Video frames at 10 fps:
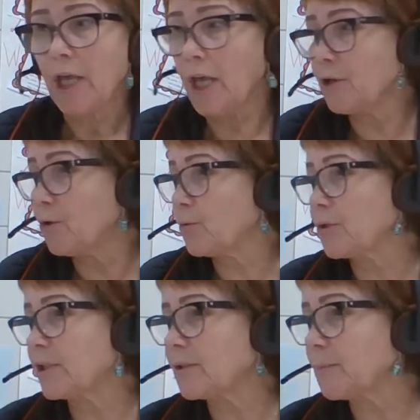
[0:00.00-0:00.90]
and
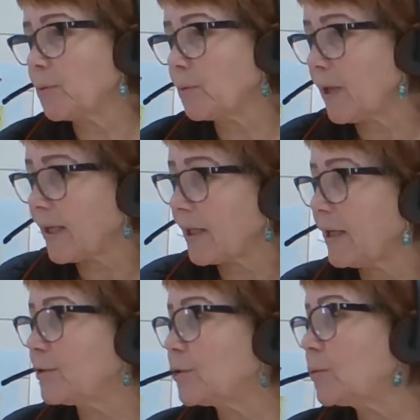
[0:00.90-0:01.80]
use a spoon like
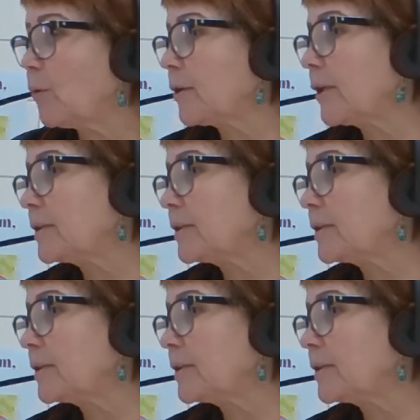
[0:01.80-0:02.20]
I do all the